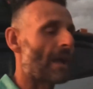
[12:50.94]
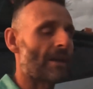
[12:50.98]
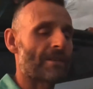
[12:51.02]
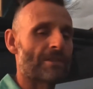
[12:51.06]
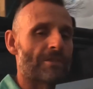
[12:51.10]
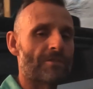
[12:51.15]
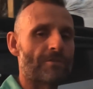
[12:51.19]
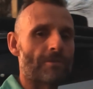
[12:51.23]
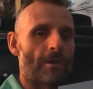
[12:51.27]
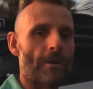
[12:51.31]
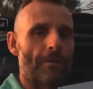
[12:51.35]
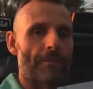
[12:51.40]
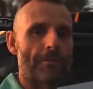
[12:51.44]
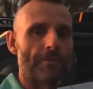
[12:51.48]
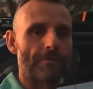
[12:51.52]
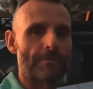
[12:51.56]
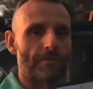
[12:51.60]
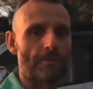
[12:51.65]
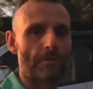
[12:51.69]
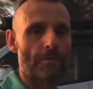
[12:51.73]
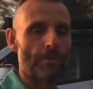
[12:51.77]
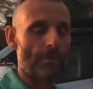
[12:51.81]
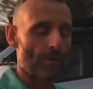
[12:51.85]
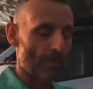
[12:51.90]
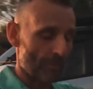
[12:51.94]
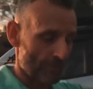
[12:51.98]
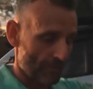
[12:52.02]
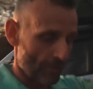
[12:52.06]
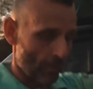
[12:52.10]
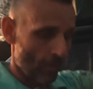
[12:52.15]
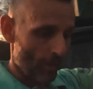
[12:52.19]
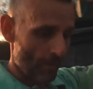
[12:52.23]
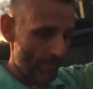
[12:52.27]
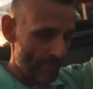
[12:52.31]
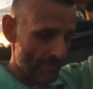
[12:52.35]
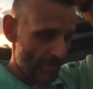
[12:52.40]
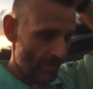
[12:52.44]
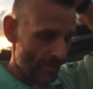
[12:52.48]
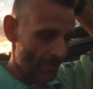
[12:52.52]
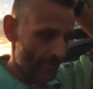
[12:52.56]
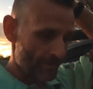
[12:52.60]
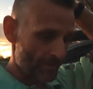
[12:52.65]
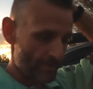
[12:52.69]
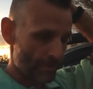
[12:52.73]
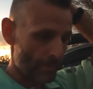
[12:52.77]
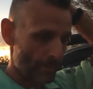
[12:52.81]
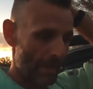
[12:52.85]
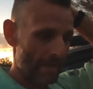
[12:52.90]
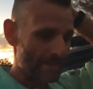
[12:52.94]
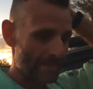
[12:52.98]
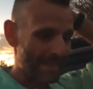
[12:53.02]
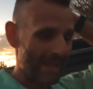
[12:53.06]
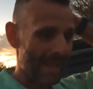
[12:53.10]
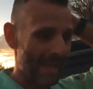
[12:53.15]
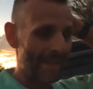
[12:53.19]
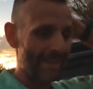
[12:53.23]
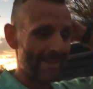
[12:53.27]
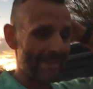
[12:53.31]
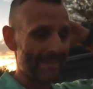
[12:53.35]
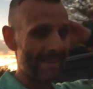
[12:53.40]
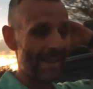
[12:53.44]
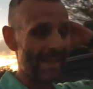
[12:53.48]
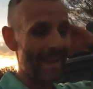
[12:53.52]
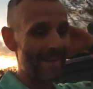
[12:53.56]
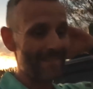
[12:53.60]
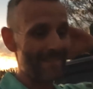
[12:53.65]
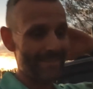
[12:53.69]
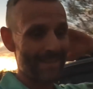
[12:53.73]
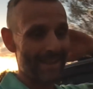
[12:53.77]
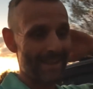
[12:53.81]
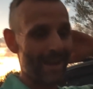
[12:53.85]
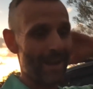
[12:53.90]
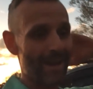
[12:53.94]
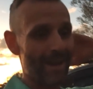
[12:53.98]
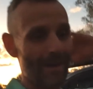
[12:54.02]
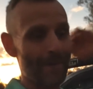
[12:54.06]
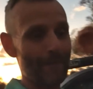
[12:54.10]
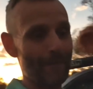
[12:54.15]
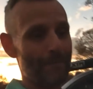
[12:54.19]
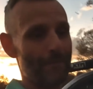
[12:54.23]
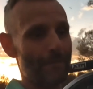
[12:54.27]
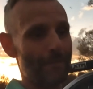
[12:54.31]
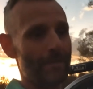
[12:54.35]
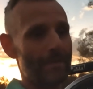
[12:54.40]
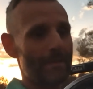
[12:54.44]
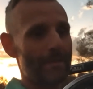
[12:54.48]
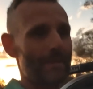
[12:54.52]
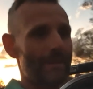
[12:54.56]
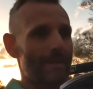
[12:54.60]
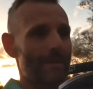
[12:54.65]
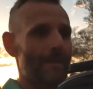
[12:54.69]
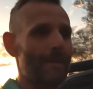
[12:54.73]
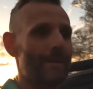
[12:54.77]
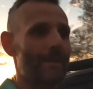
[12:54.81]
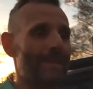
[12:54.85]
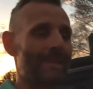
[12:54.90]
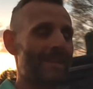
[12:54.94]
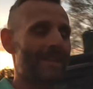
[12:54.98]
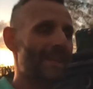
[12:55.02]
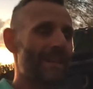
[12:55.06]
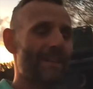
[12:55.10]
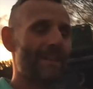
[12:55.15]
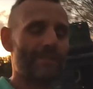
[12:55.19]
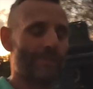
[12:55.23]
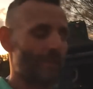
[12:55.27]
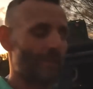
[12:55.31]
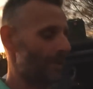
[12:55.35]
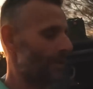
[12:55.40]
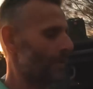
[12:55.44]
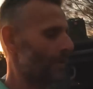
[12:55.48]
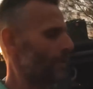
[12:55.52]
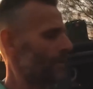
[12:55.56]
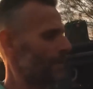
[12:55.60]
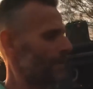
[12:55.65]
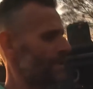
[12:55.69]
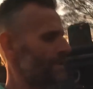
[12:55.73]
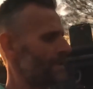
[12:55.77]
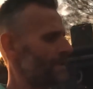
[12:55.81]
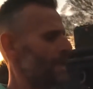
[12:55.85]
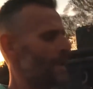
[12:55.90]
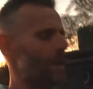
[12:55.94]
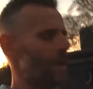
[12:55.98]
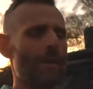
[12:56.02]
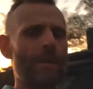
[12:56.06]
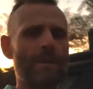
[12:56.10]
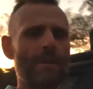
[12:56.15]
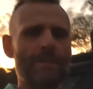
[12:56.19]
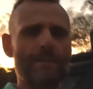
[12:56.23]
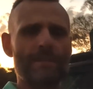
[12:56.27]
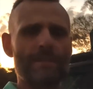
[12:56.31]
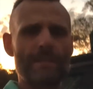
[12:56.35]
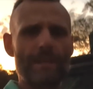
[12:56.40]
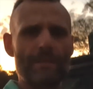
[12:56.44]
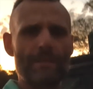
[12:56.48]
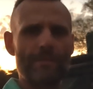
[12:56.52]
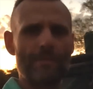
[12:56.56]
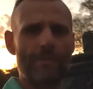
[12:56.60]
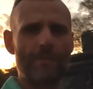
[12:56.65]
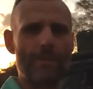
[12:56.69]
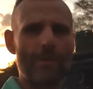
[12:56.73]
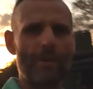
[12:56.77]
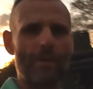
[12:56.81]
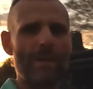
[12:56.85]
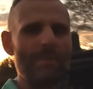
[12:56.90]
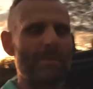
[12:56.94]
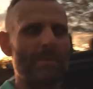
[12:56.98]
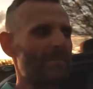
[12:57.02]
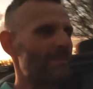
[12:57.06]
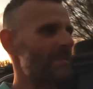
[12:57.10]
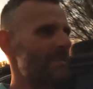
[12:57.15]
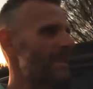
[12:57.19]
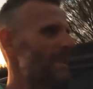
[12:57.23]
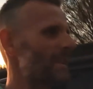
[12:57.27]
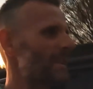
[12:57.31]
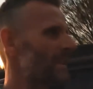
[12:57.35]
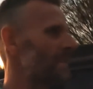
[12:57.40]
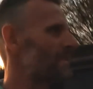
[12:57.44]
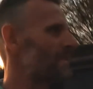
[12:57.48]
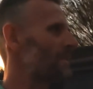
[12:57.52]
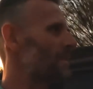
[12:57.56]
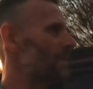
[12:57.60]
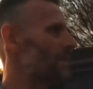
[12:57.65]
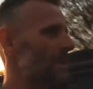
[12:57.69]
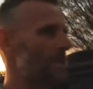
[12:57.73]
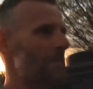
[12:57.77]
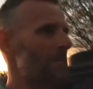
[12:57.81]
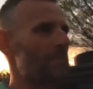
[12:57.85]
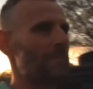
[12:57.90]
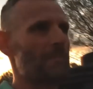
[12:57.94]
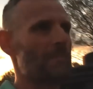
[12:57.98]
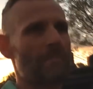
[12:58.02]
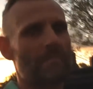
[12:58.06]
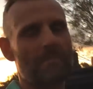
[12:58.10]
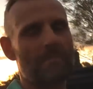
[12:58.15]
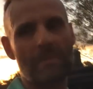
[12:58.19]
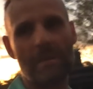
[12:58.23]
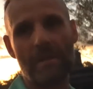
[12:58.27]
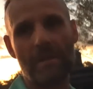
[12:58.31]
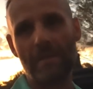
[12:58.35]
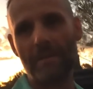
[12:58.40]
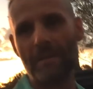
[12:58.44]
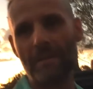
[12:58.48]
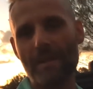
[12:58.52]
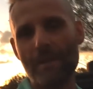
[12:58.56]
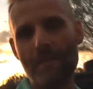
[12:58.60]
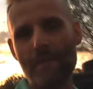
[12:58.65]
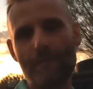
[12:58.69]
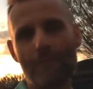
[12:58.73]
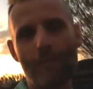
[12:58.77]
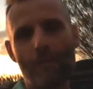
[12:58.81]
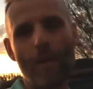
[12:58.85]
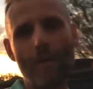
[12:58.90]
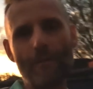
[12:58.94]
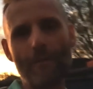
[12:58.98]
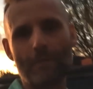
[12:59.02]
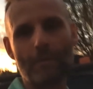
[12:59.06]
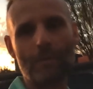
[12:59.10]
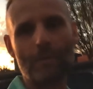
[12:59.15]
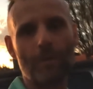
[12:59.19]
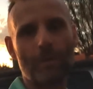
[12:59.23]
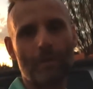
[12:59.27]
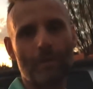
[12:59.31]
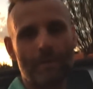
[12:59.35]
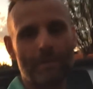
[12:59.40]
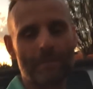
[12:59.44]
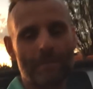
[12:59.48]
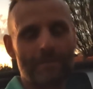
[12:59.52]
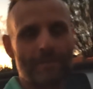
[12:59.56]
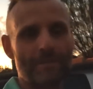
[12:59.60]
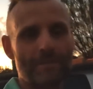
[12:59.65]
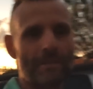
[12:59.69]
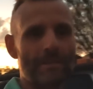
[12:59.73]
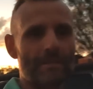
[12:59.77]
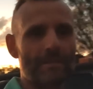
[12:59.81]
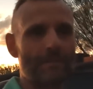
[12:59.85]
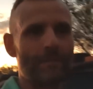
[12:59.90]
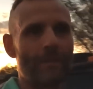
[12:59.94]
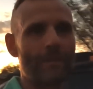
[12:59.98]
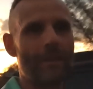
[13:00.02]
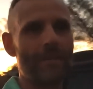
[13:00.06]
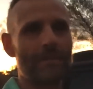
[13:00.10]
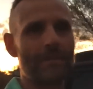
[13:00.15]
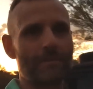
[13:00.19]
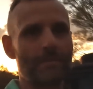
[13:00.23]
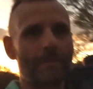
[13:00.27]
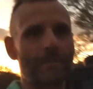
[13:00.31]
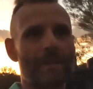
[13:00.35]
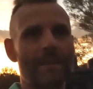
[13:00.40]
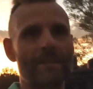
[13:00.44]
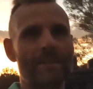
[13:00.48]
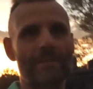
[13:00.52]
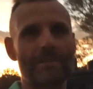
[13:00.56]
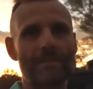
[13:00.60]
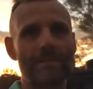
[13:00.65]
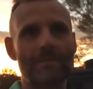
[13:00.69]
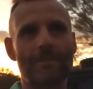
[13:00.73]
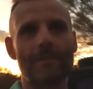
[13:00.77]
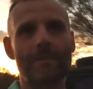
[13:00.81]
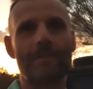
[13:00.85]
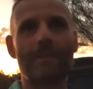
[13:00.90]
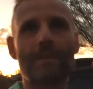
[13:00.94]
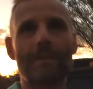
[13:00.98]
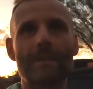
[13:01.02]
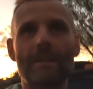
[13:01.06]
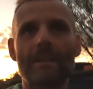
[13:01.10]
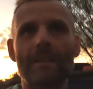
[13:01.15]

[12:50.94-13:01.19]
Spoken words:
actually drove through a time zone, so we had to add an hour and a half to the clock. It's now 7:30, but really it's only 5 o'clock as far as we're concerned.